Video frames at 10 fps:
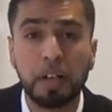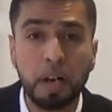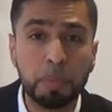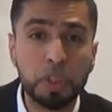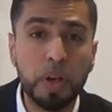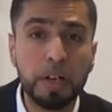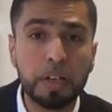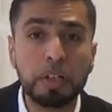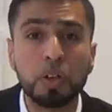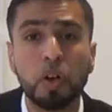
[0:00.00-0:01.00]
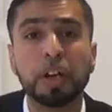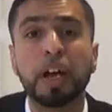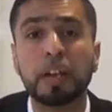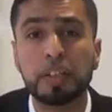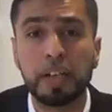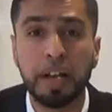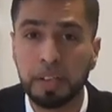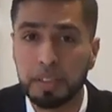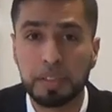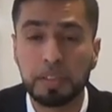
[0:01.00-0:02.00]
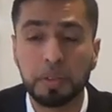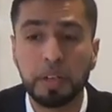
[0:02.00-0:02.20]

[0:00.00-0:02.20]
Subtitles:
I'm a trader, not an analyst.